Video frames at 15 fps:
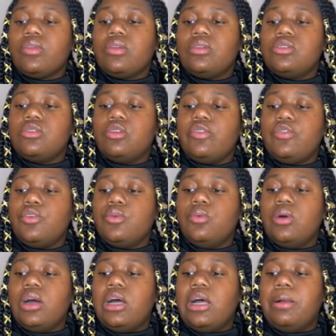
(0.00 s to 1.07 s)
So if you
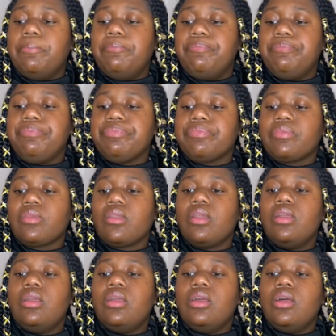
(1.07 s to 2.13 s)
um,
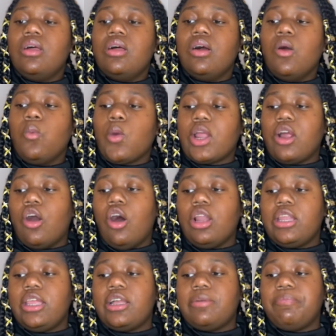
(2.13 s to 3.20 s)
a
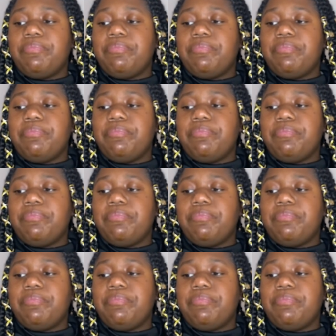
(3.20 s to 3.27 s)
workaholic,